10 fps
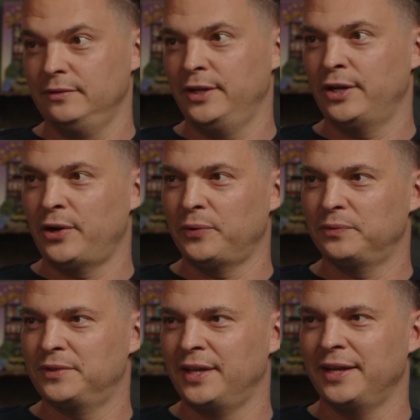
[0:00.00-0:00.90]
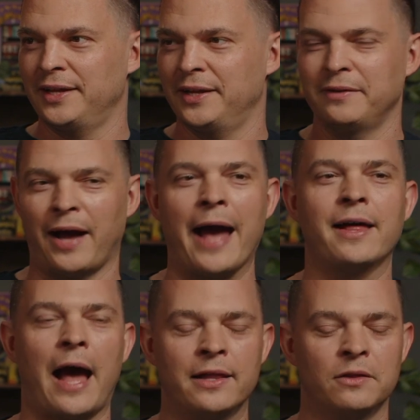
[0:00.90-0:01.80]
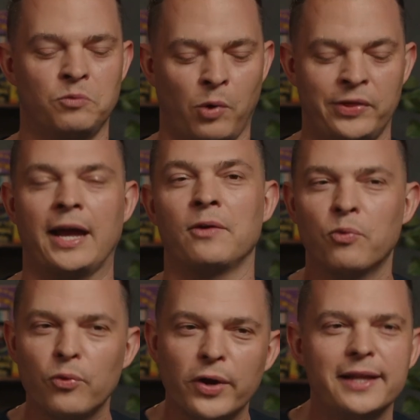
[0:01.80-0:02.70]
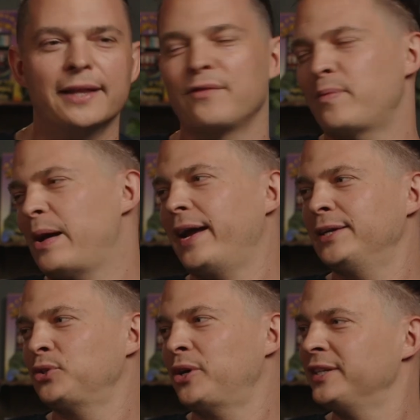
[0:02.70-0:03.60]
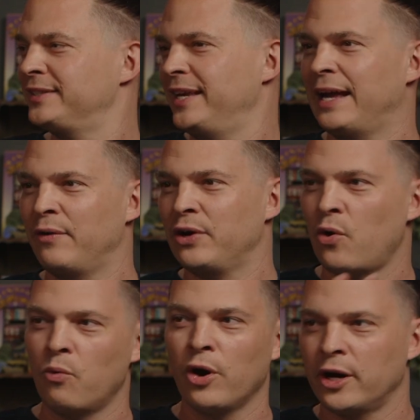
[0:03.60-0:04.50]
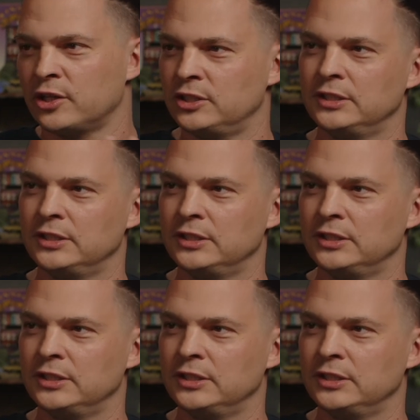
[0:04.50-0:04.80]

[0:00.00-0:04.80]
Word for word: You know, the I, I one thing I really love about Andor is seeing how it all works.